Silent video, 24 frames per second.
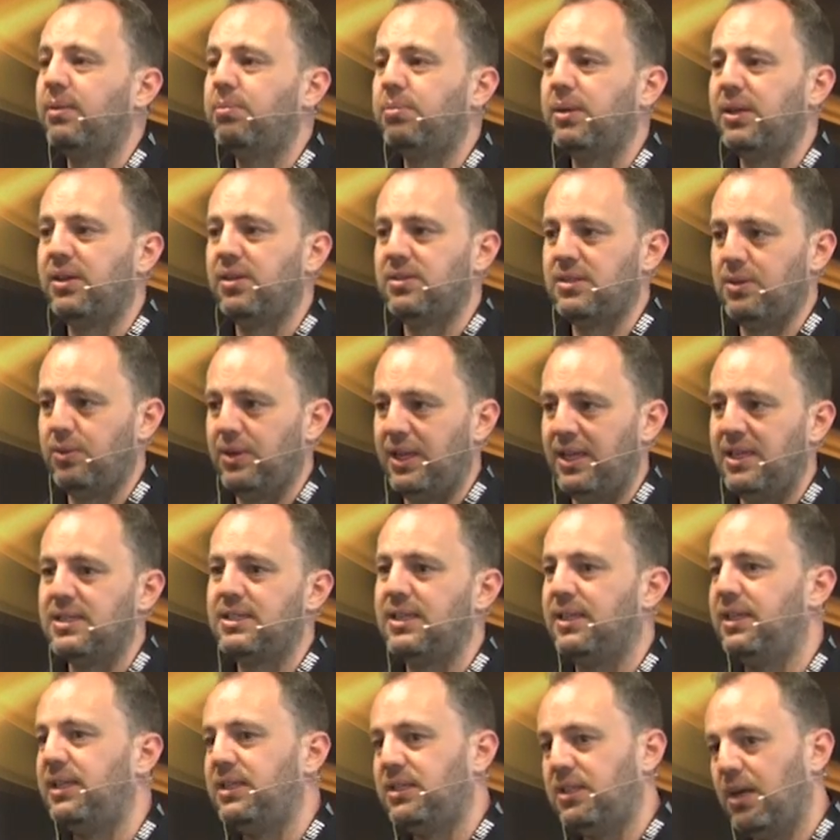because it would
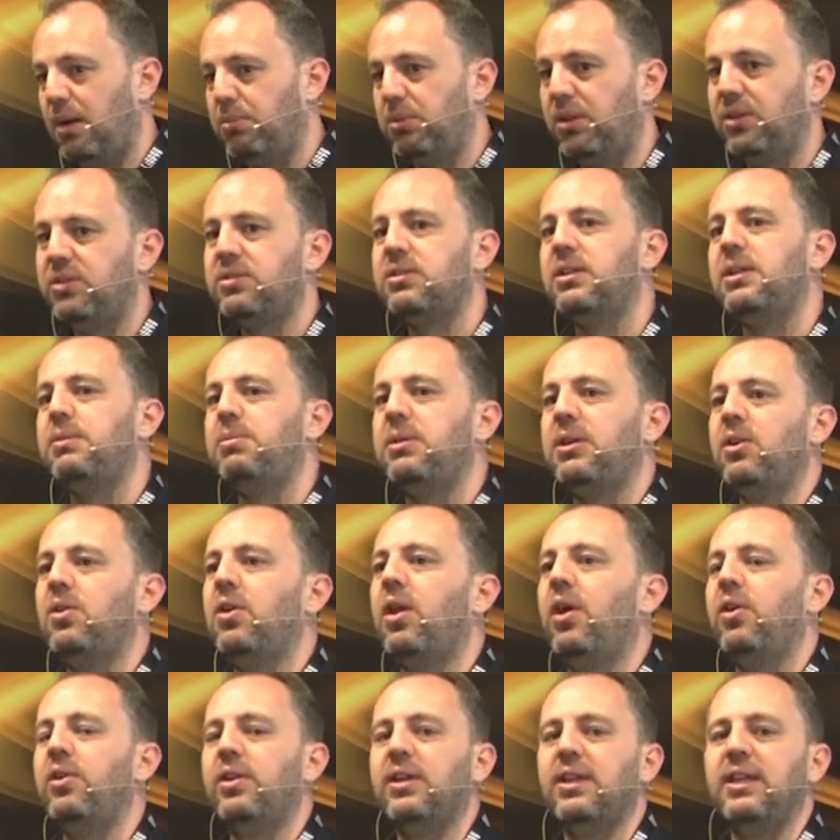instantly double the CPU
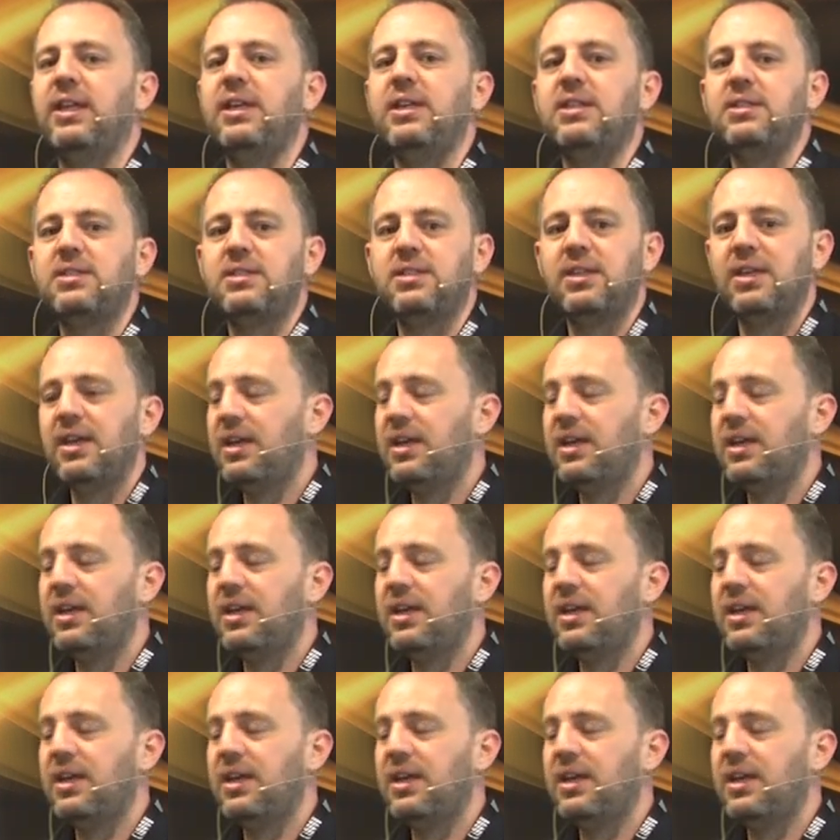load at least,